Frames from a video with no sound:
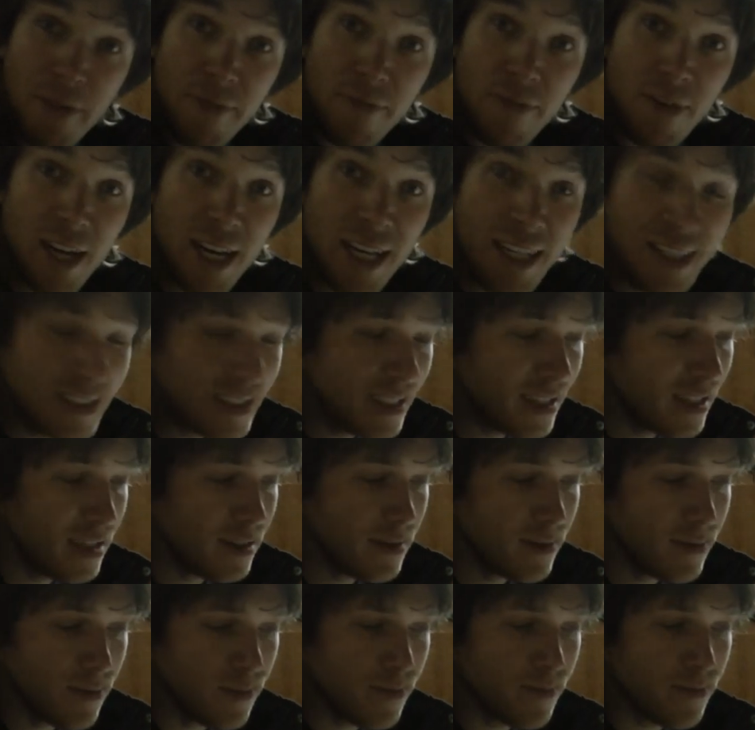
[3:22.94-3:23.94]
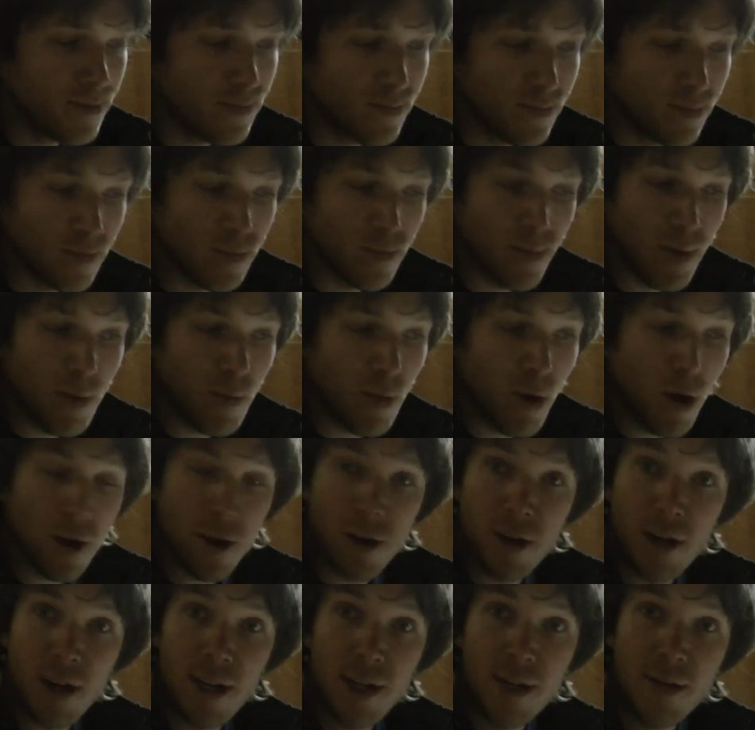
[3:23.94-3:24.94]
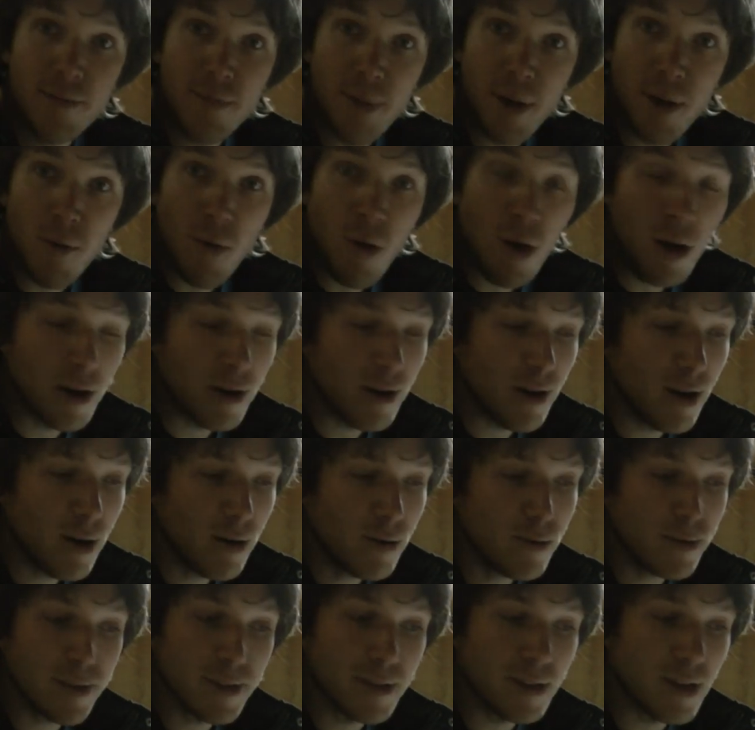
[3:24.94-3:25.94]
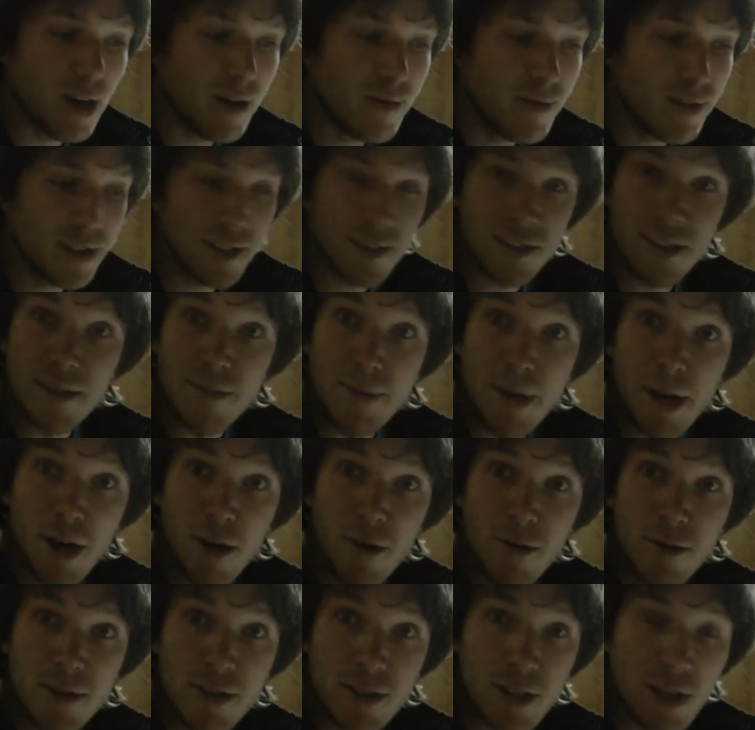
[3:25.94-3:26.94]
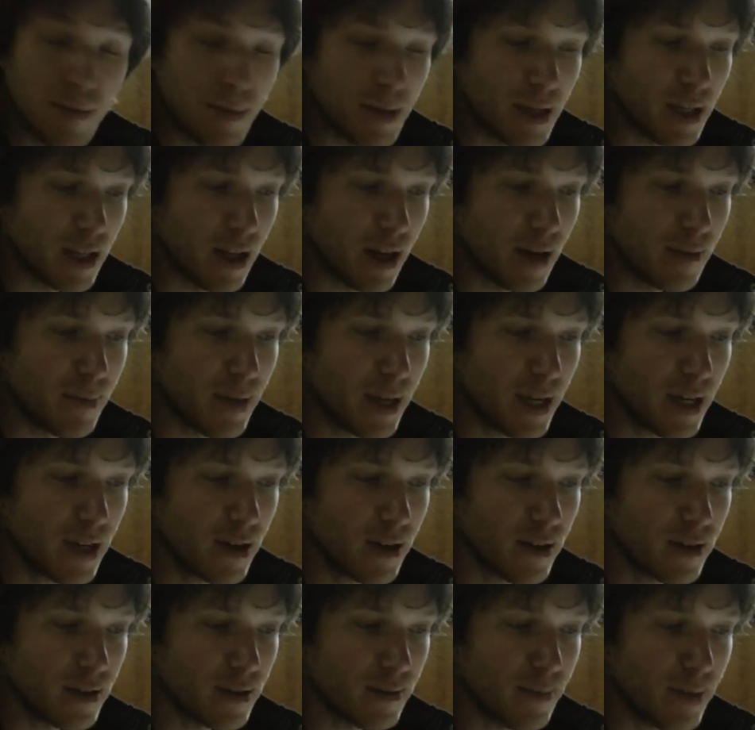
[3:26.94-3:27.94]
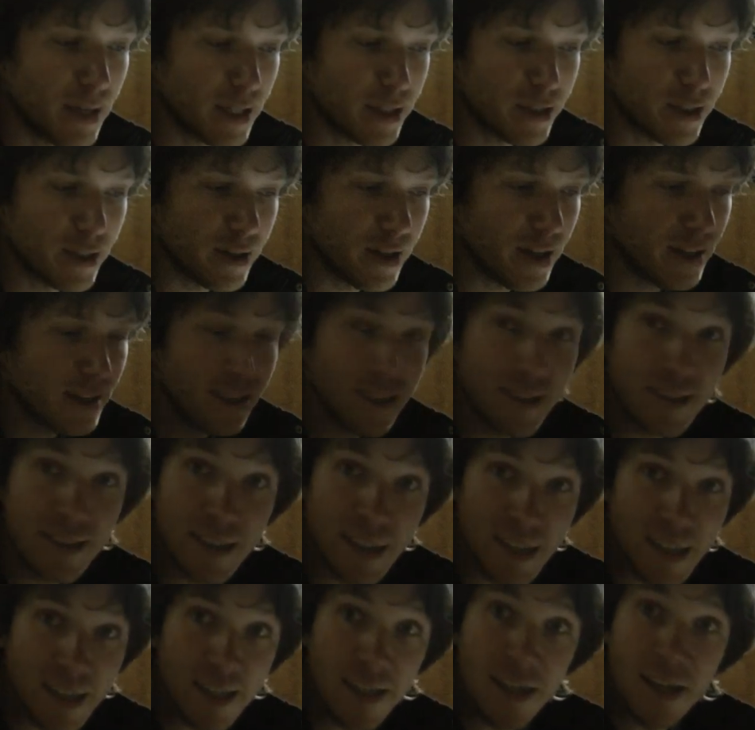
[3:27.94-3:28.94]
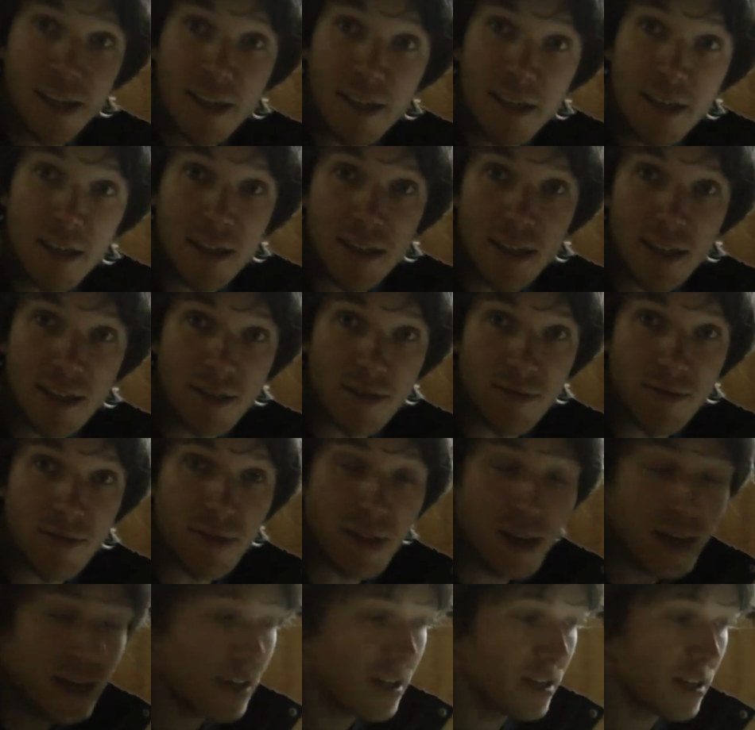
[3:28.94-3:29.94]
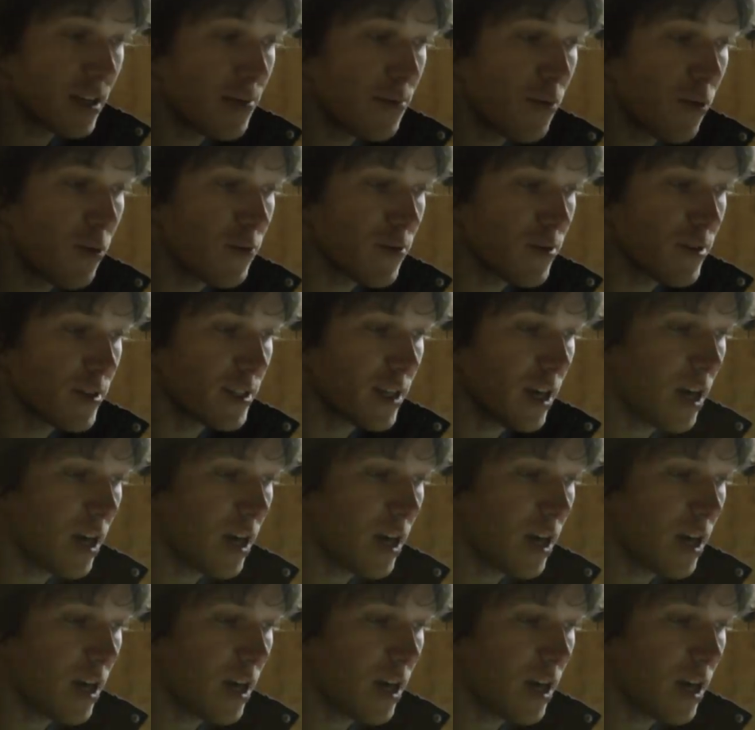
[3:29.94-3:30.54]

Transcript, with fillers: my fittings in, my water in, my water out. Obviously my out is gonna be a lot bigger to make sure that this thing doesn't flood and come over the